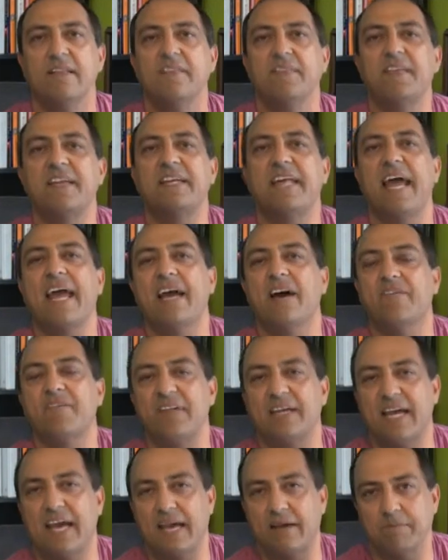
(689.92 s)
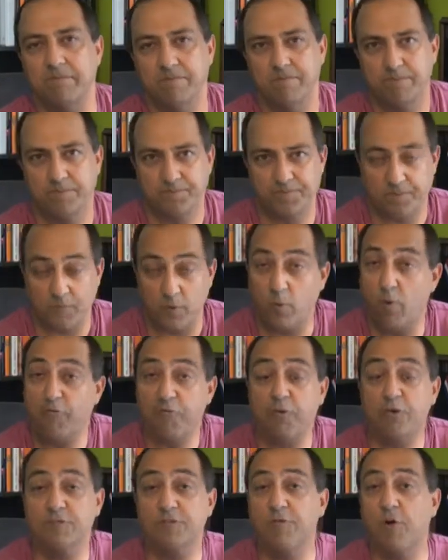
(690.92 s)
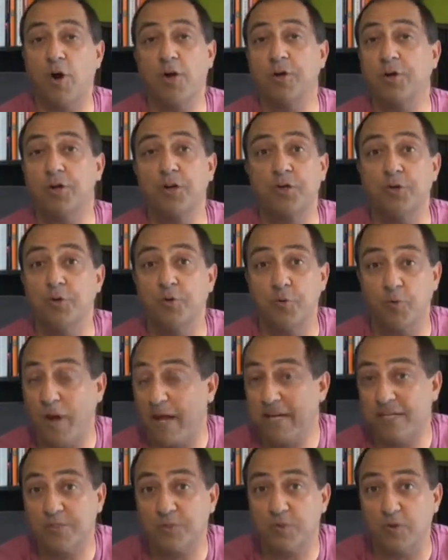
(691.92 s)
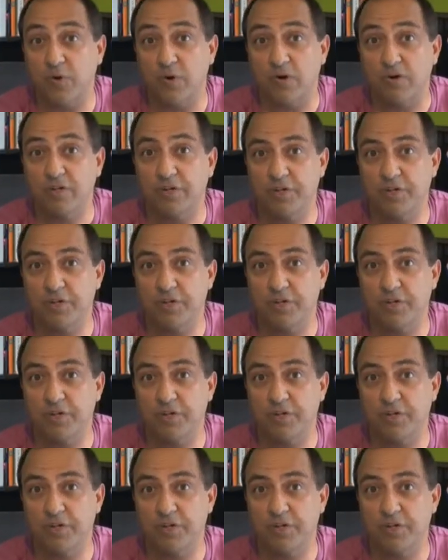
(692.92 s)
The day of the game. Well, first of all, you're going to do great at school.